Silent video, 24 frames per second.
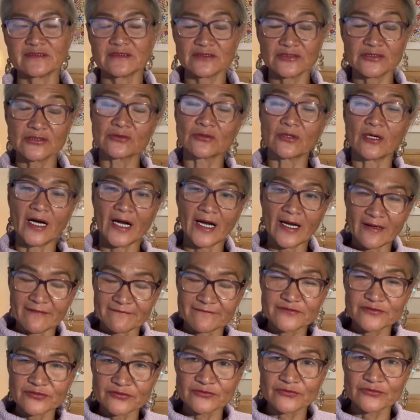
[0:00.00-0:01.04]
you have
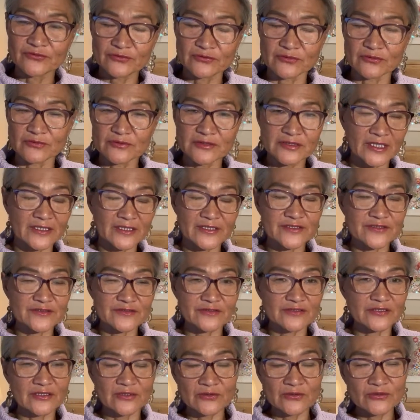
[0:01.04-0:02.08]
to do. There is
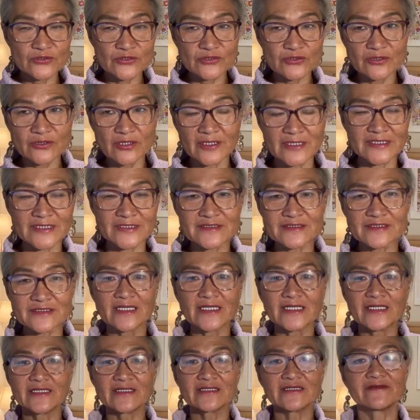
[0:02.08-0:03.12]
no choice.
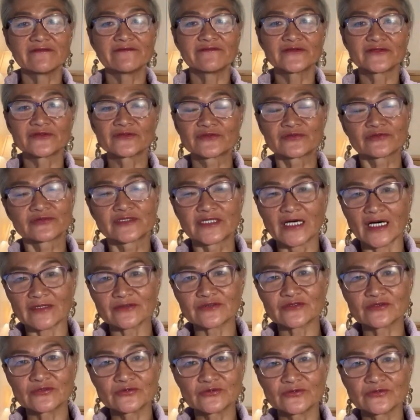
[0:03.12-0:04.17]
If you do
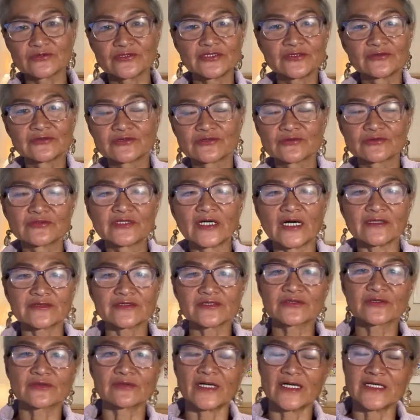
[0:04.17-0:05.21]
not do, you do not
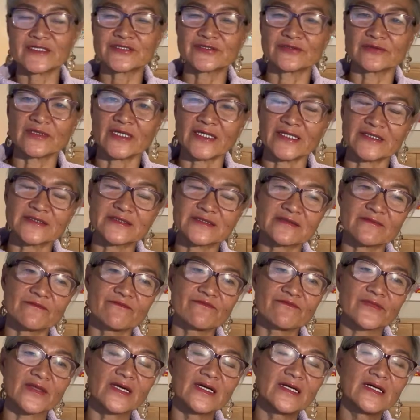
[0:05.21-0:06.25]
graduate.
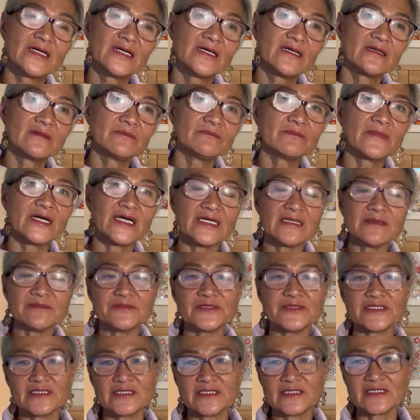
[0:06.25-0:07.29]

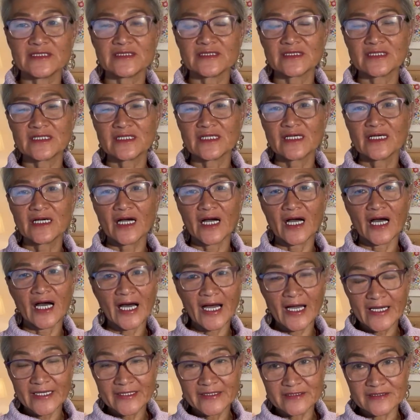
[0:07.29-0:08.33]
Maybe
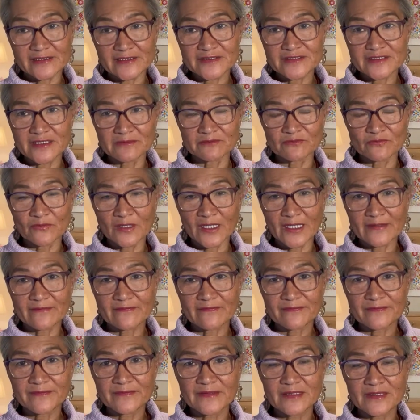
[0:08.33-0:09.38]
hire someone.
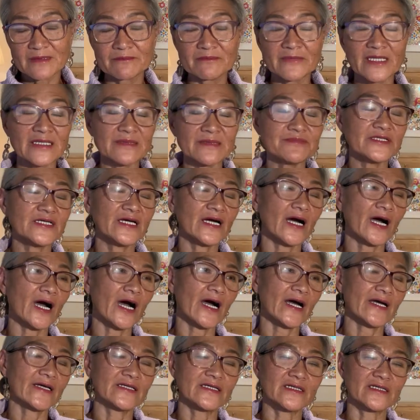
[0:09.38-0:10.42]
Maybe
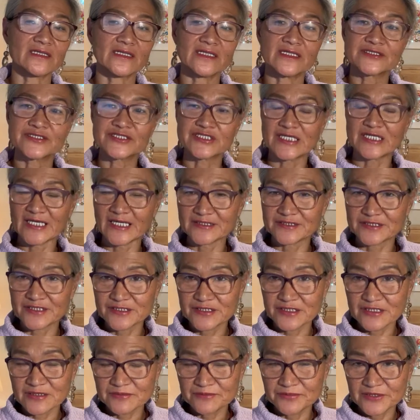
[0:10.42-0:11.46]
hire a chat
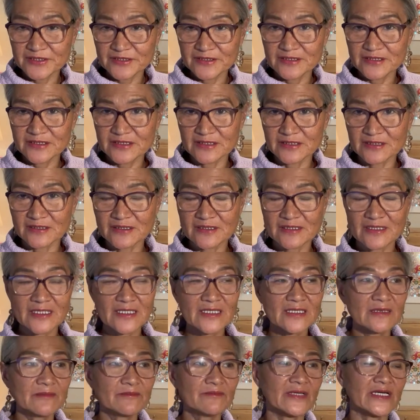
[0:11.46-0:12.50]
GPT.
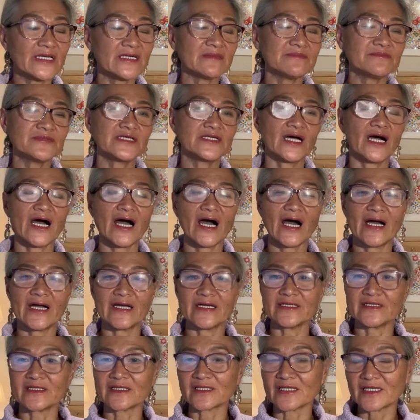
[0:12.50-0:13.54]
maybe
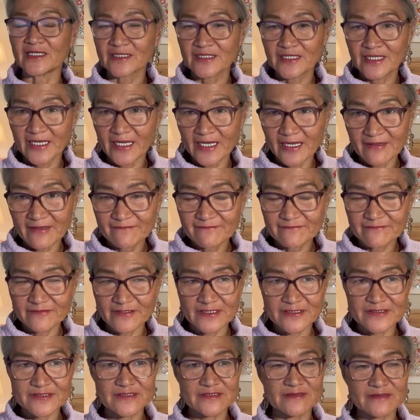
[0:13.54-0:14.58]
hire a
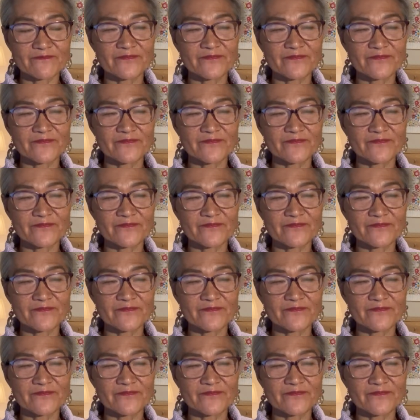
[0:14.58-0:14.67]
canvas,